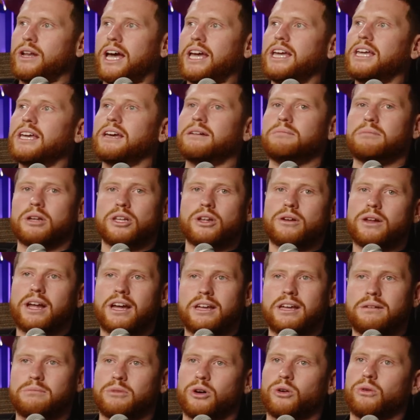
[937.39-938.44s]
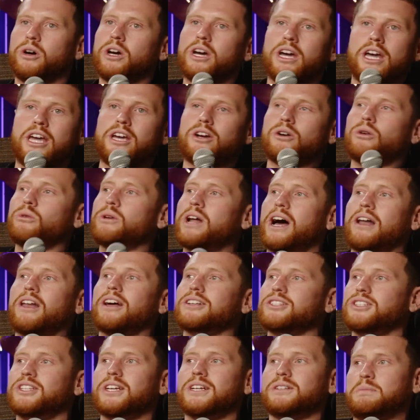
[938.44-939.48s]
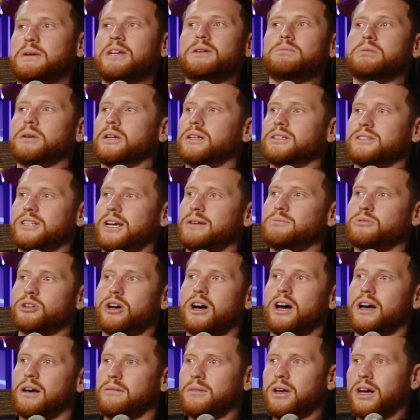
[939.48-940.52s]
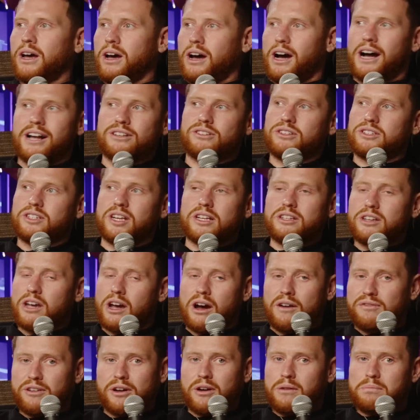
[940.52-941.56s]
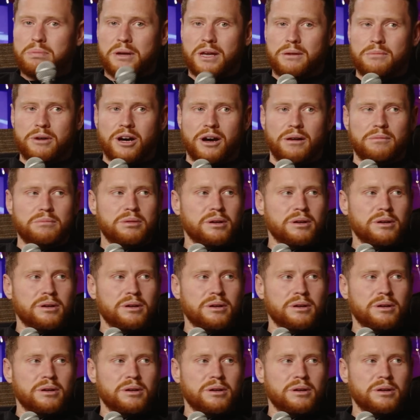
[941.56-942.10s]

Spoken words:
I don't hate him all. He called out like 6 people at the same time. I just said, "Yeah, I think I'll beat him up."